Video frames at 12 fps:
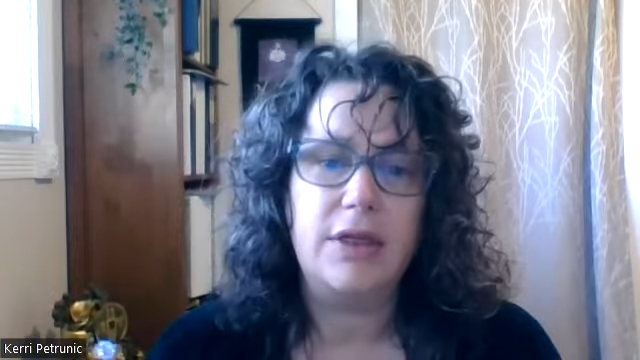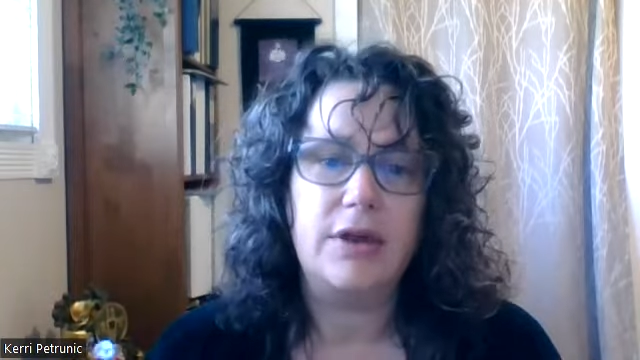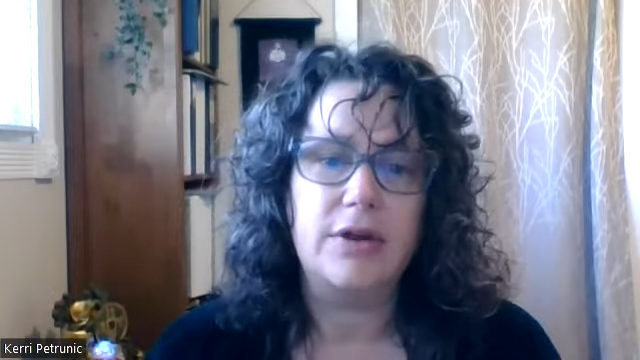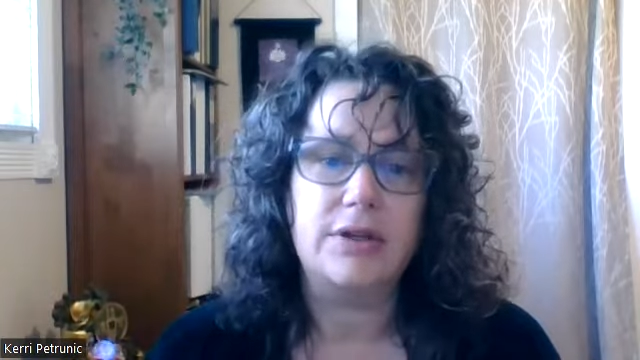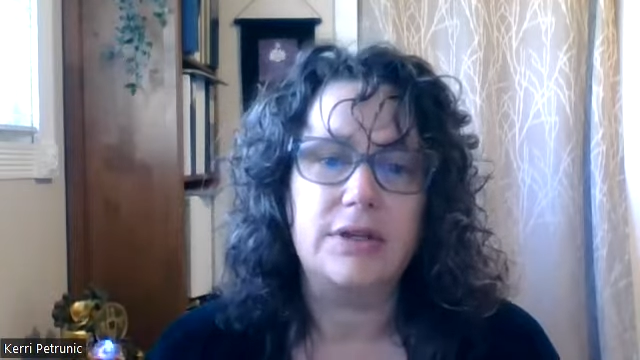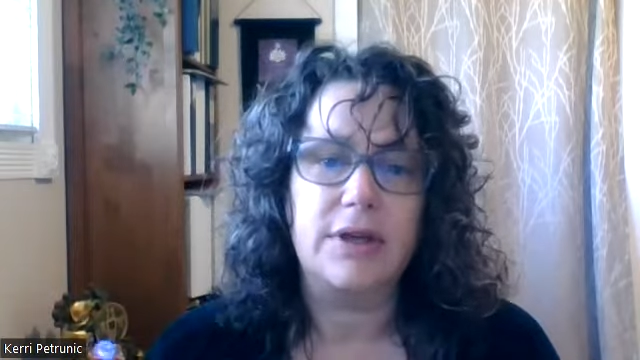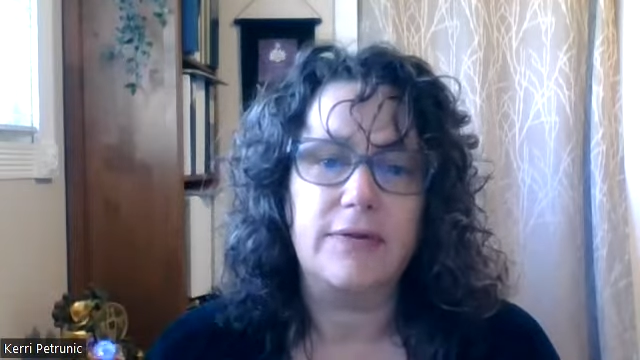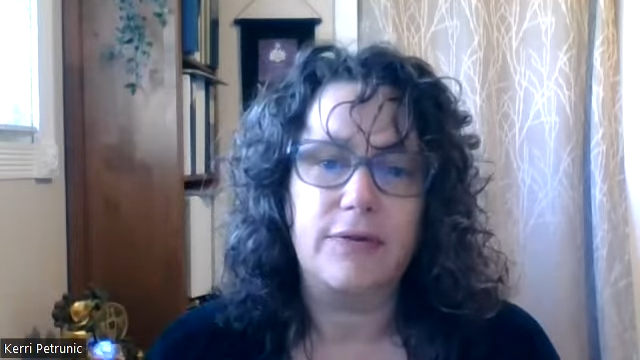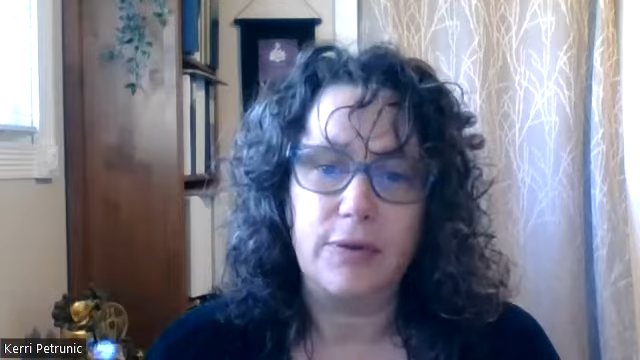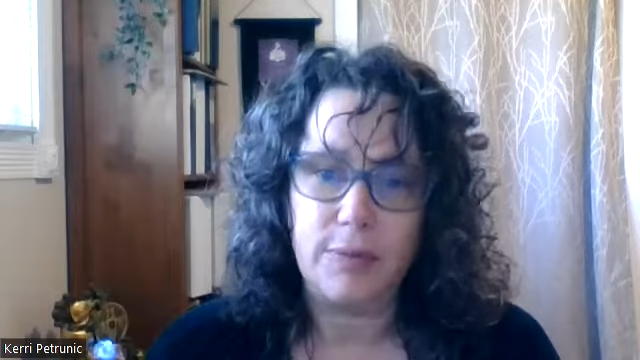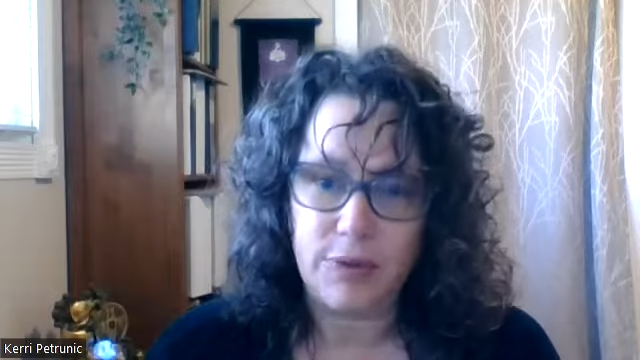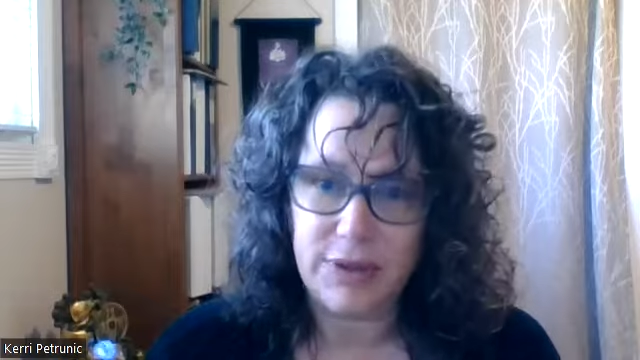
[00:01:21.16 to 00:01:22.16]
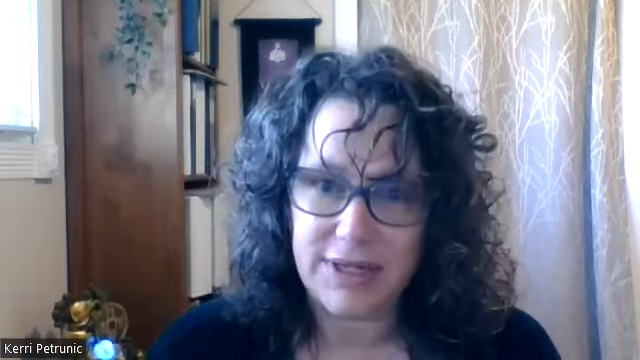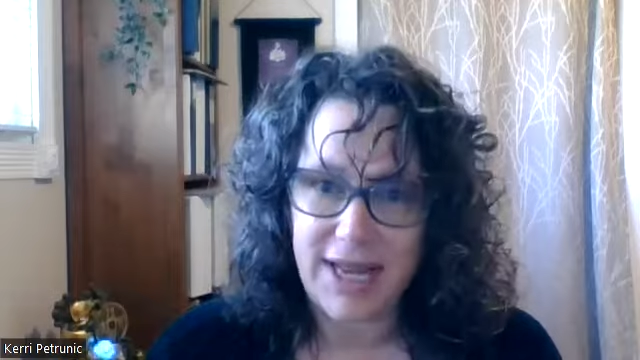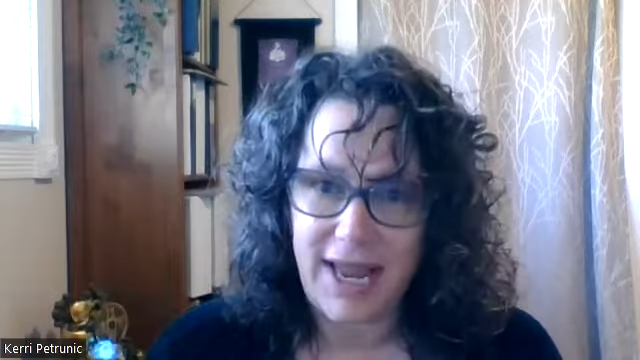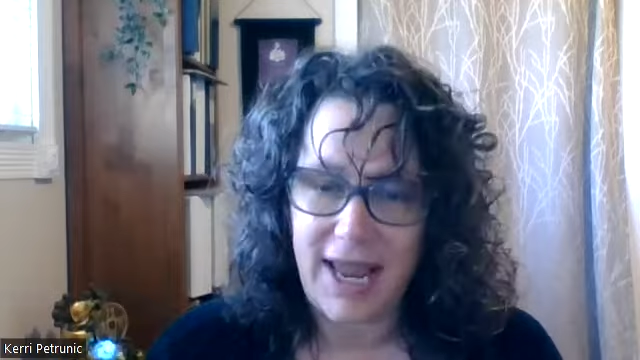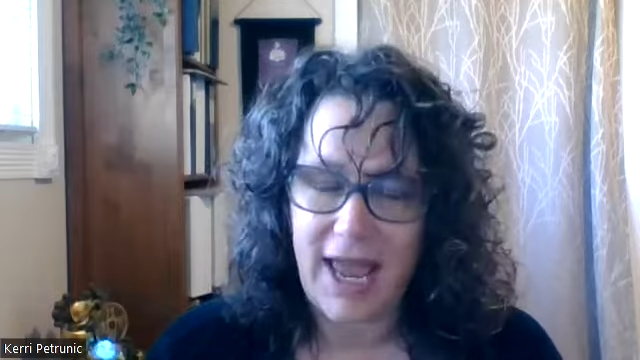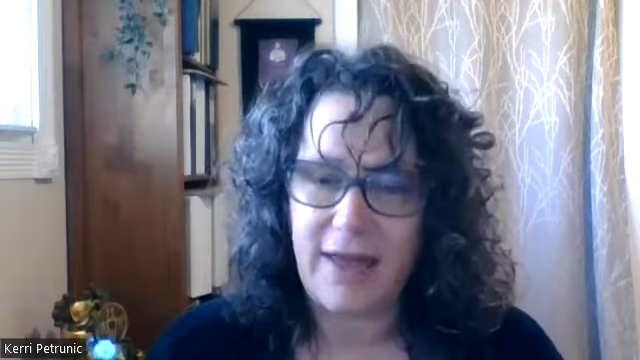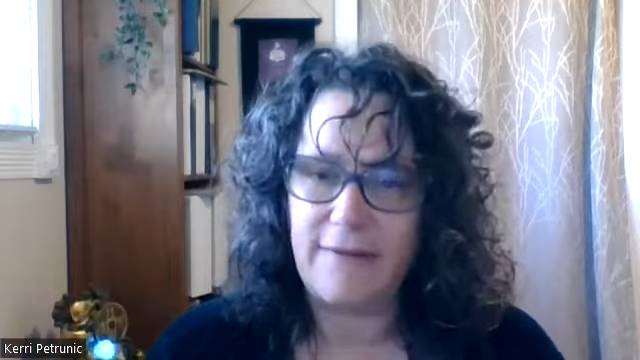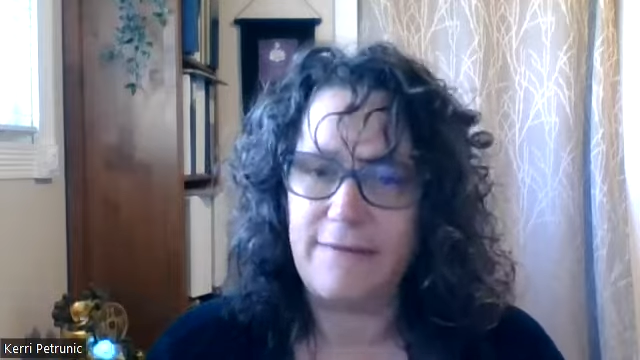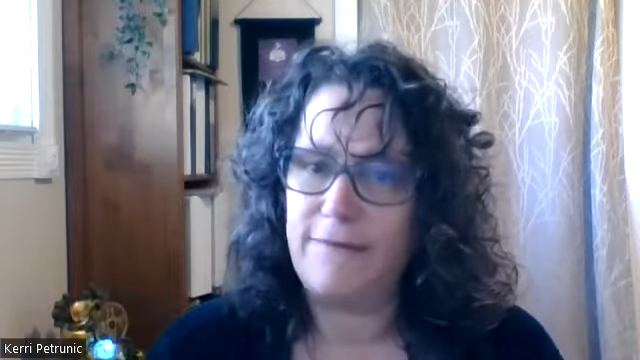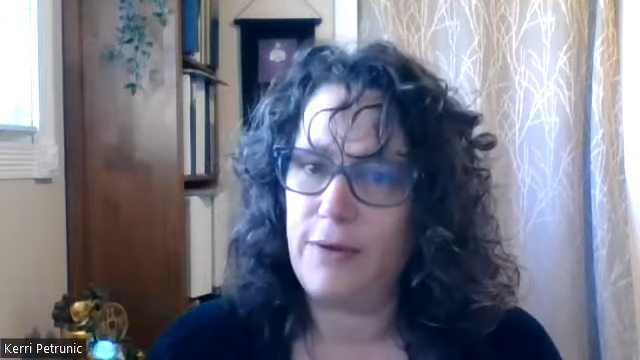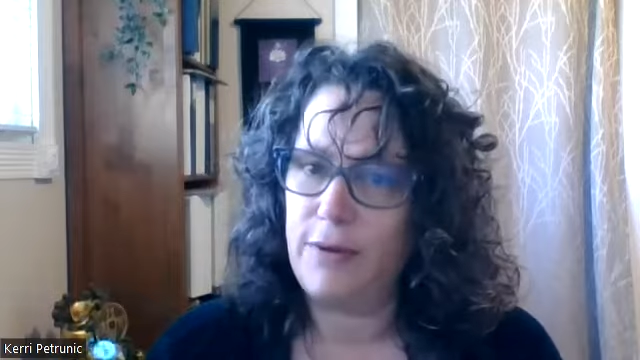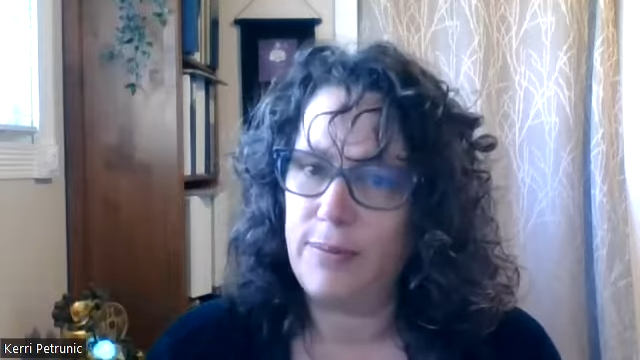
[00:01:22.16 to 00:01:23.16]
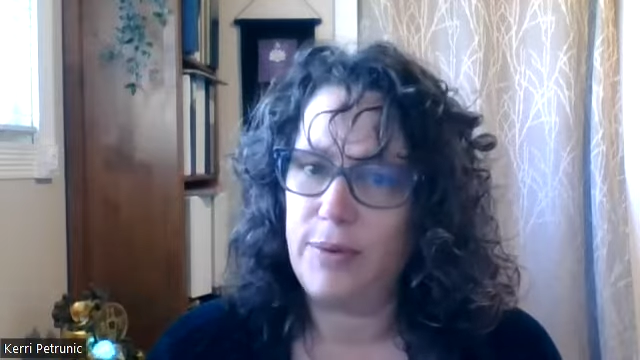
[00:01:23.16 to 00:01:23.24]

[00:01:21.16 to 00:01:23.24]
There's a full moon today, and full